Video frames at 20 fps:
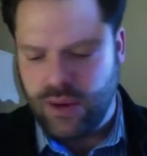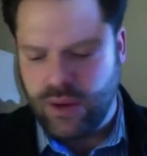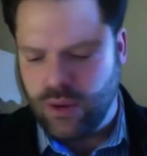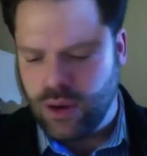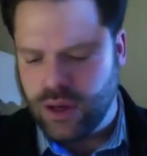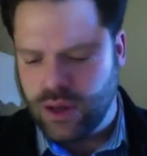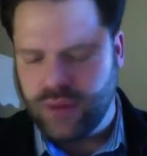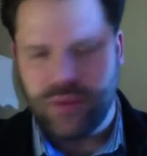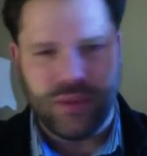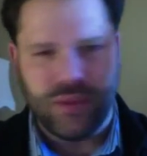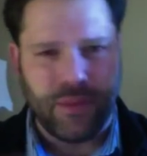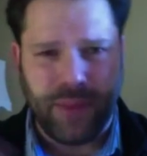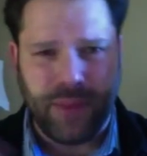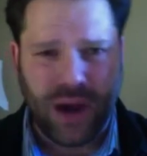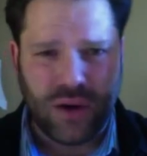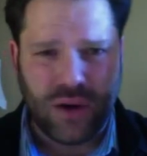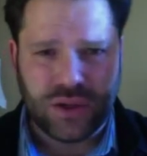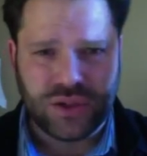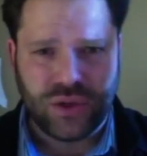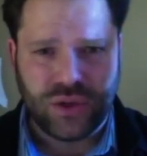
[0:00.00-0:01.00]
or the
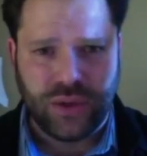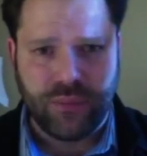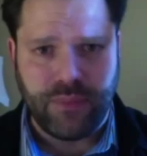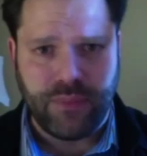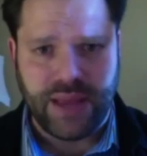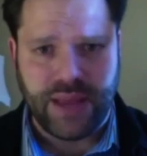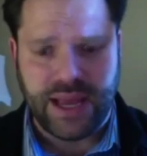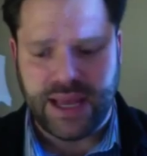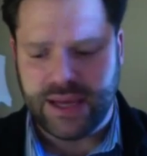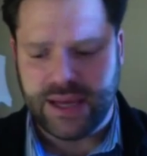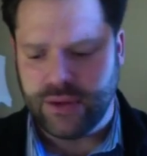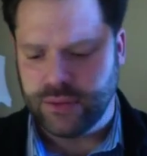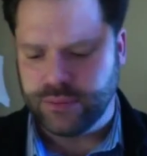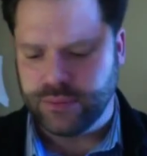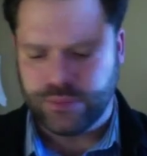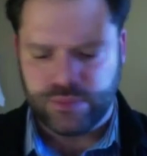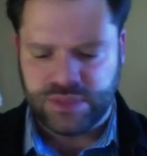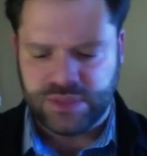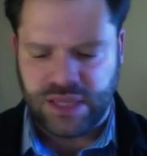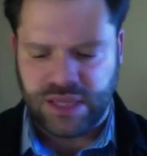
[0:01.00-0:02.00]
parents are in bed or
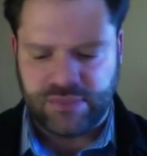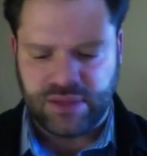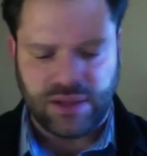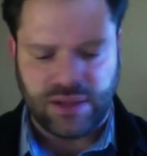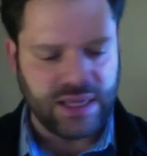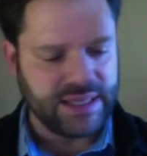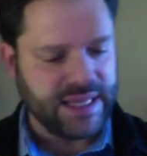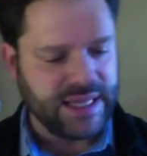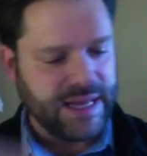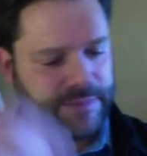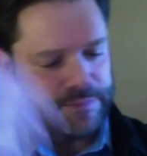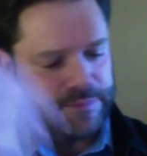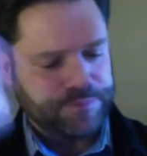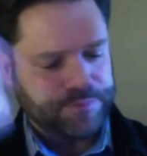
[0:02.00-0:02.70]
something like that.